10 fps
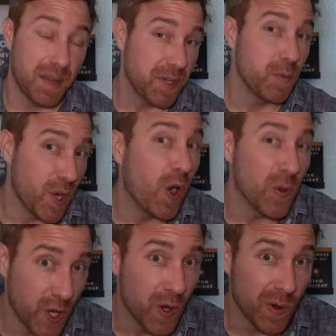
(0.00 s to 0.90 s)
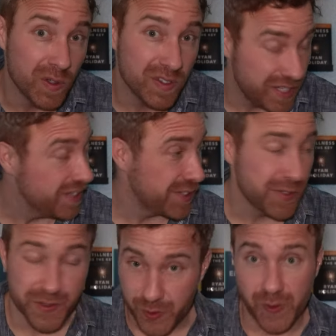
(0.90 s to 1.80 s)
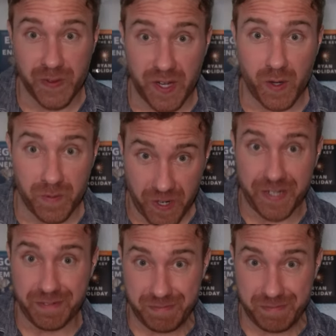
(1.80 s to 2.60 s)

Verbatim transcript: I mean, we all know the answer is Eurail, right?